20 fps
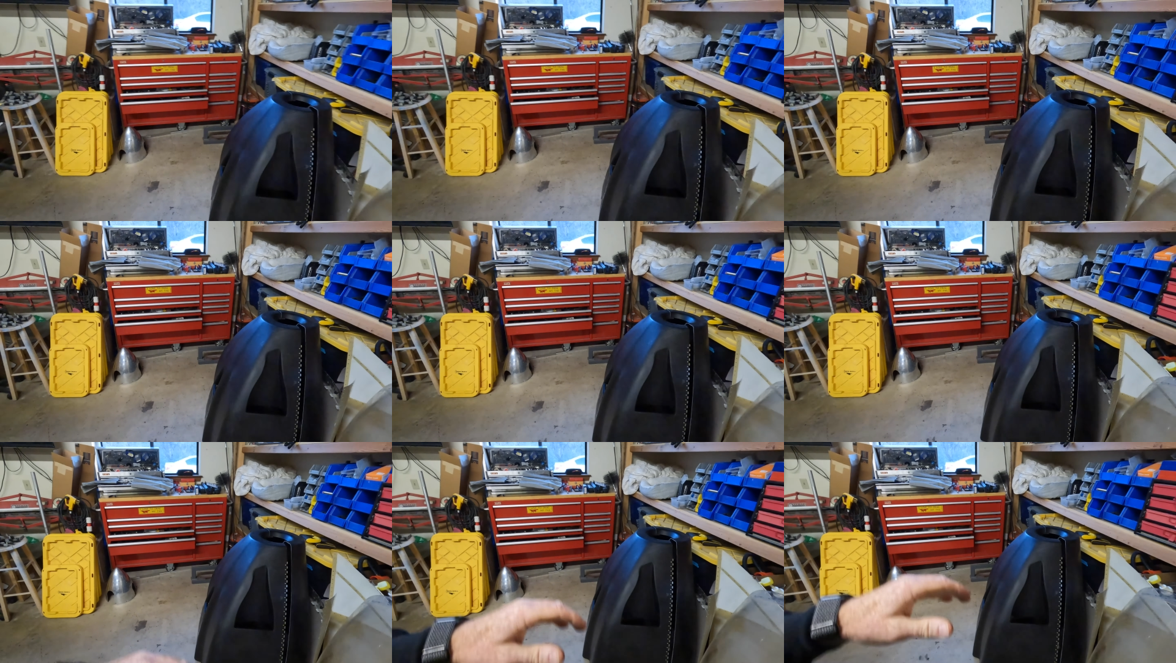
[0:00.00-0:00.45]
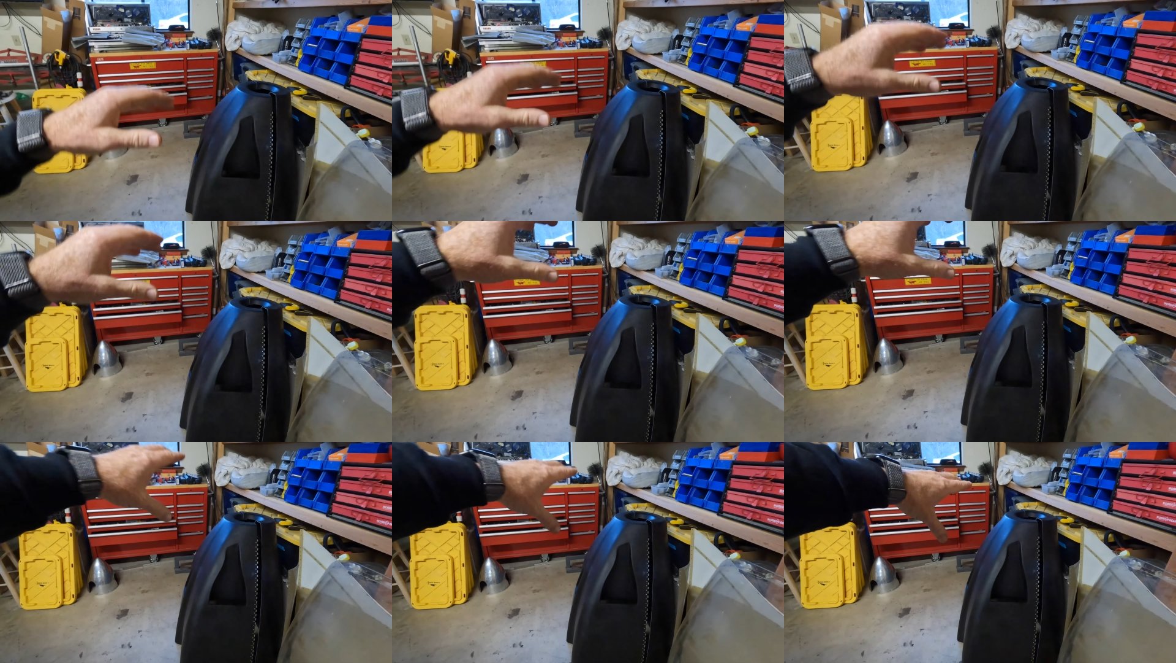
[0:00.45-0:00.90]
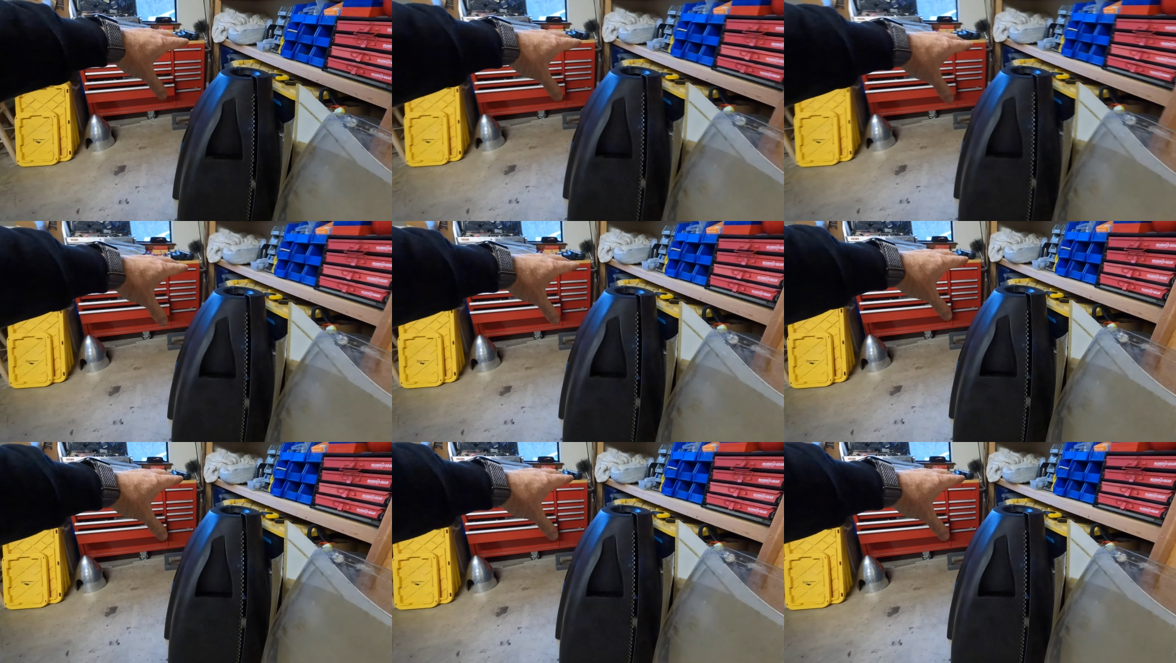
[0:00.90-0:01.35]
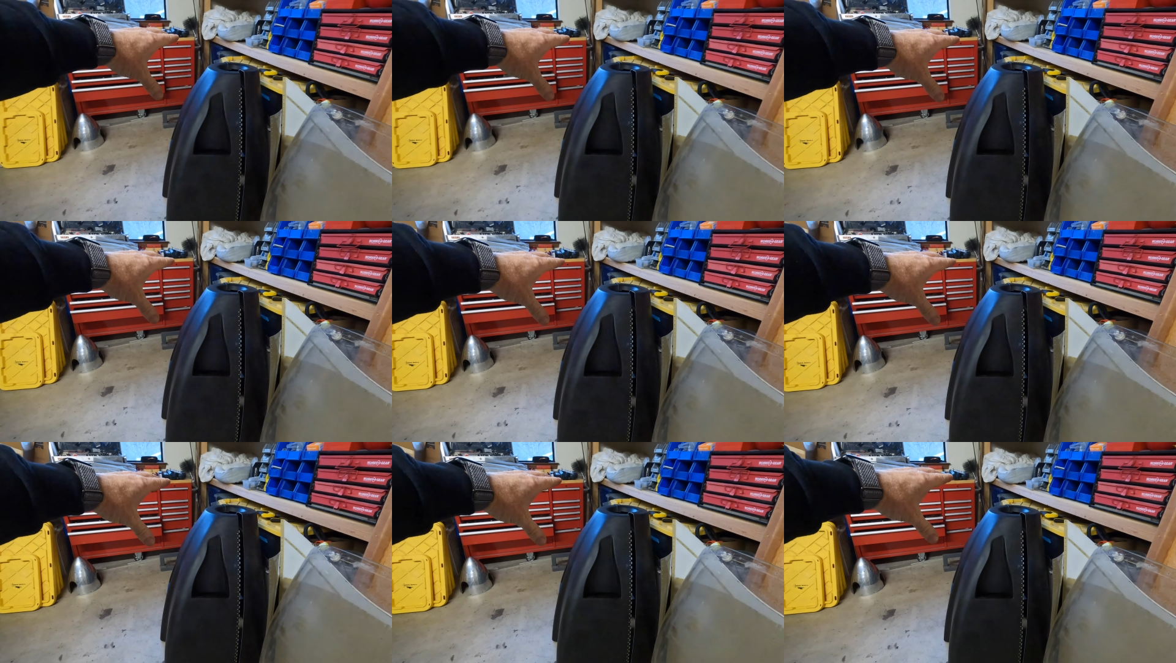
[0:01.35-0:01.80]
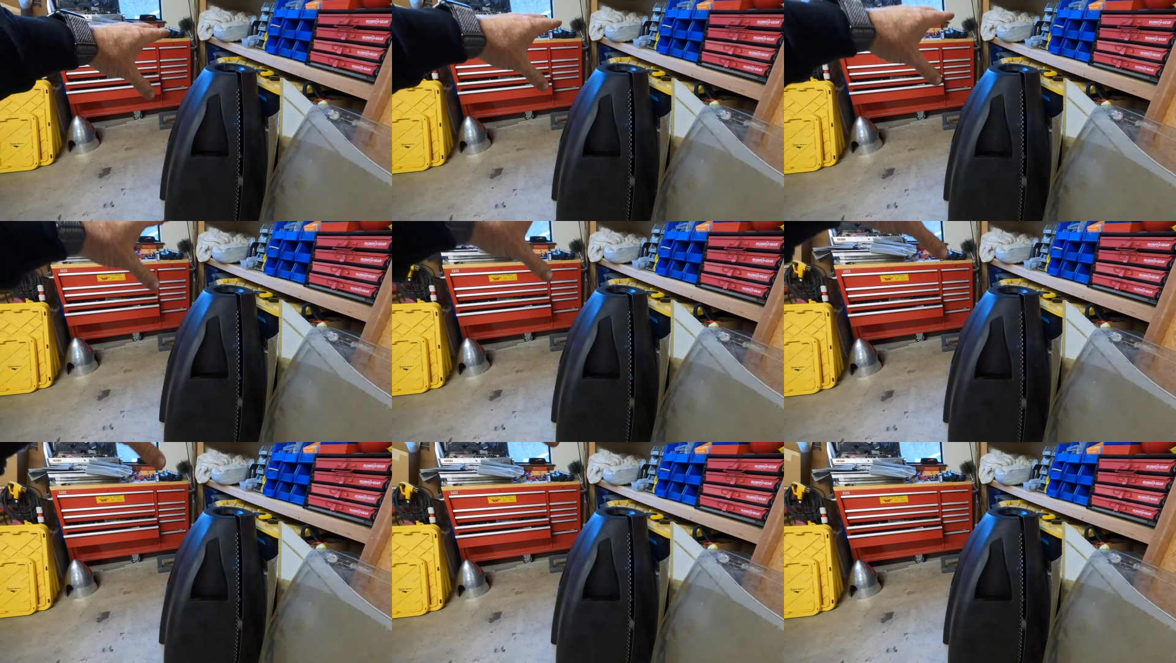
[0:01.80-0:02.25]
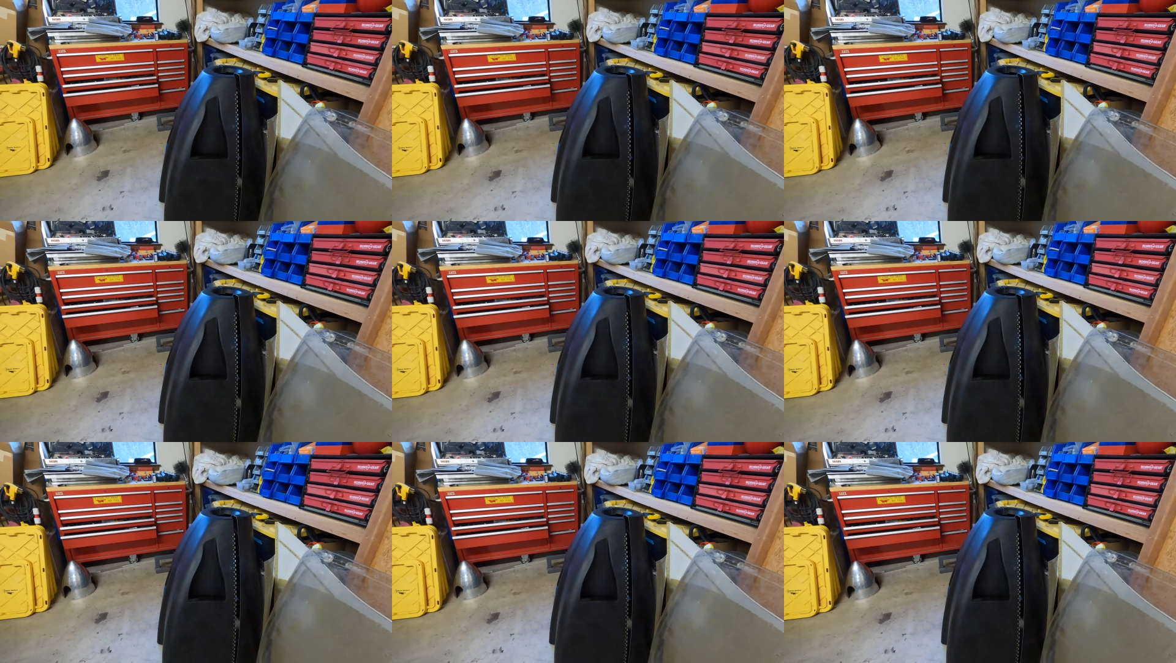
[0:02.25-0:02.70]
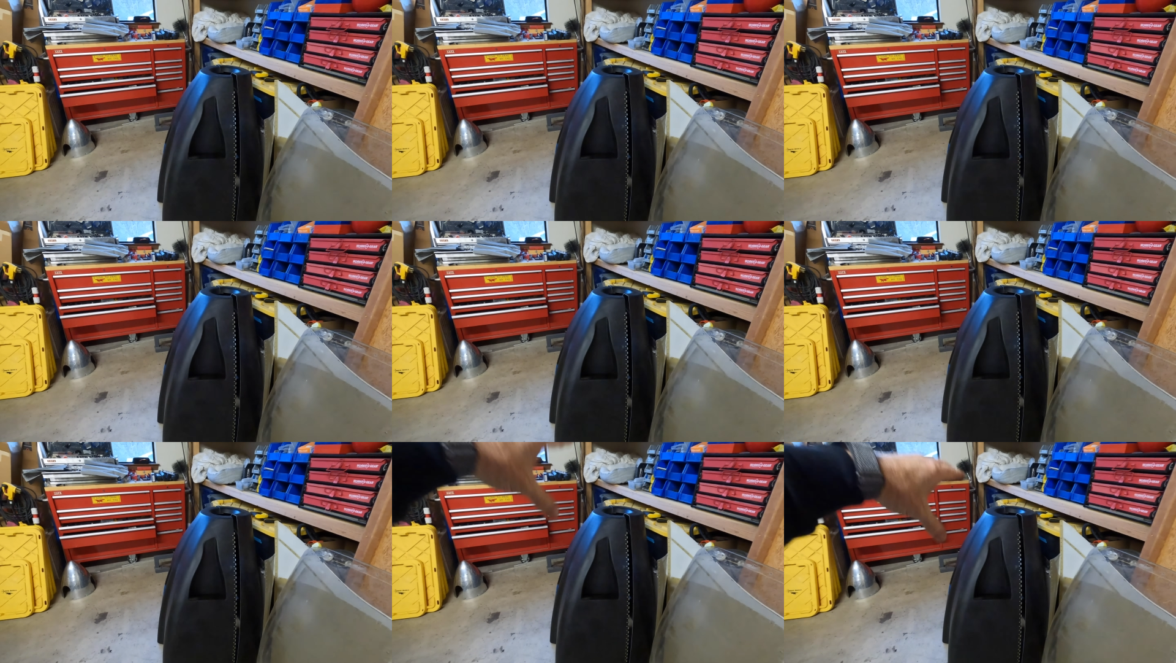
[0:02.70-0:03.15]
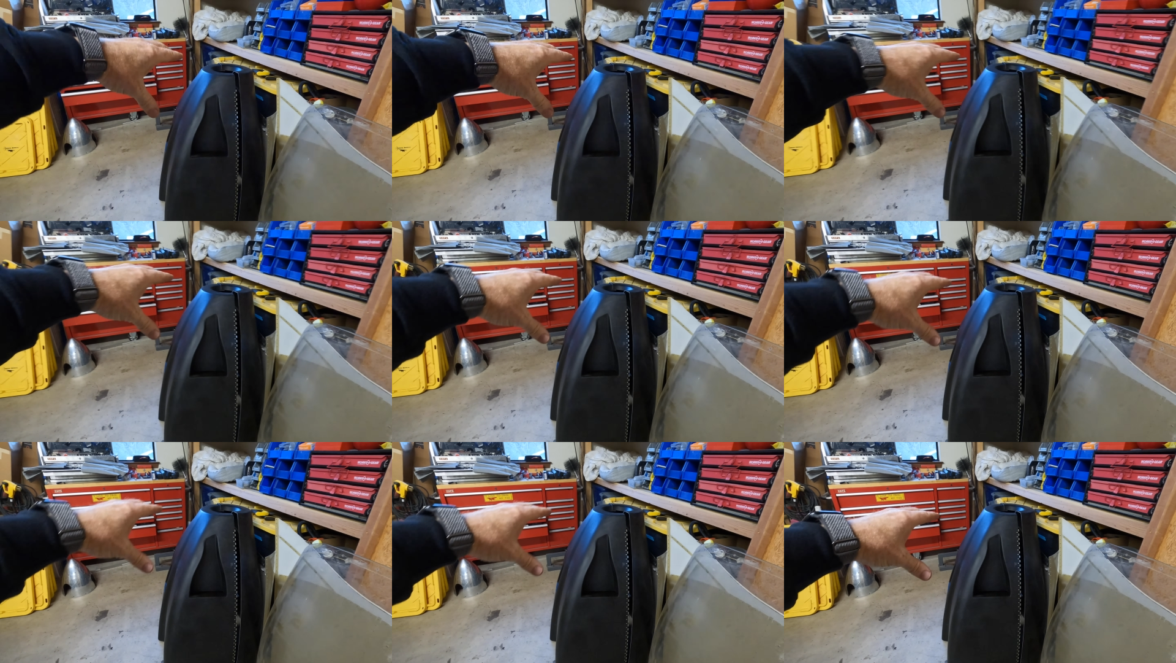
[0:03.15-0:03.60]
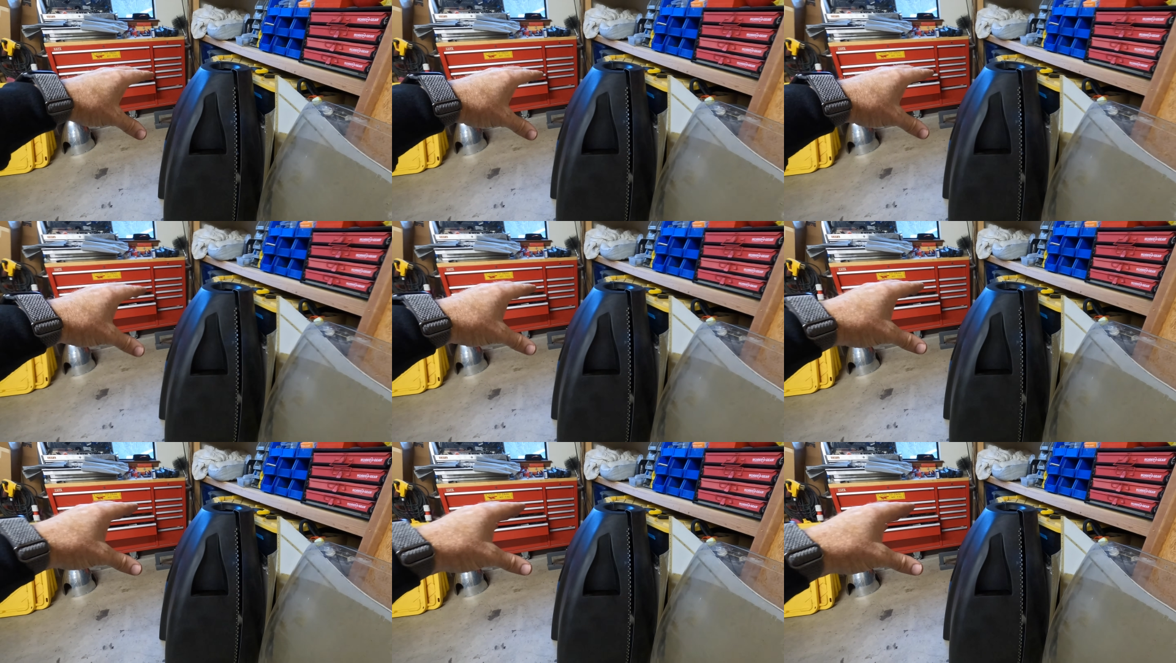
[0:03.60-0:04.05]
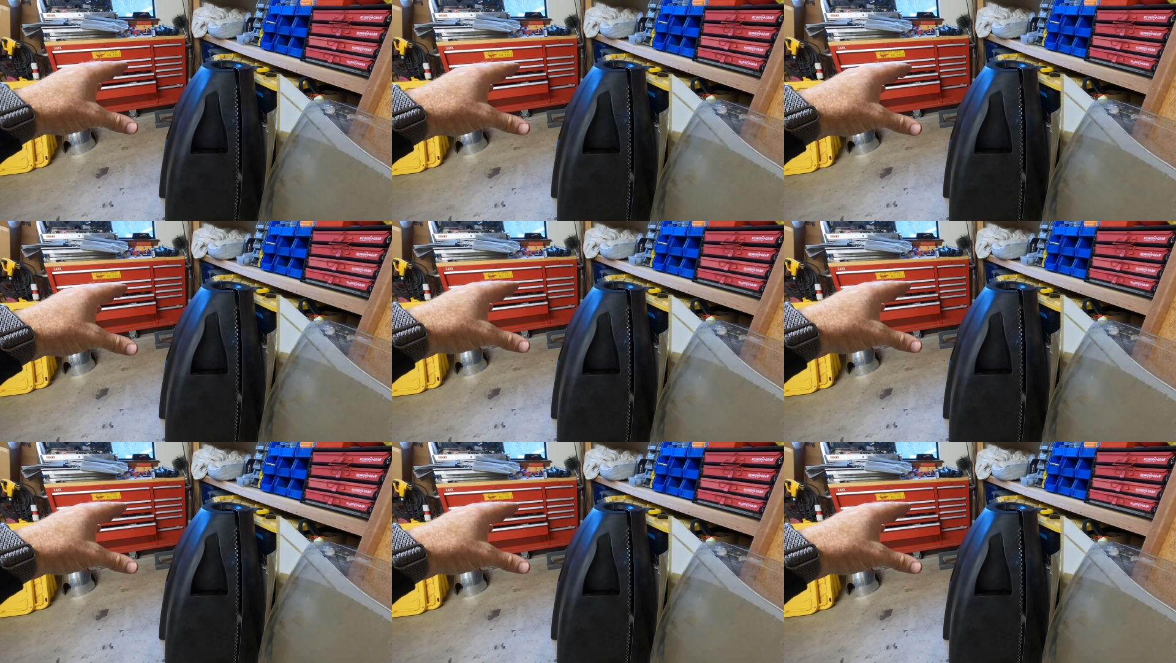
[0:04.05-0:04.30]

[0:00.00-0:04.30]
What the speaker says: Nobody's mouth can be seen.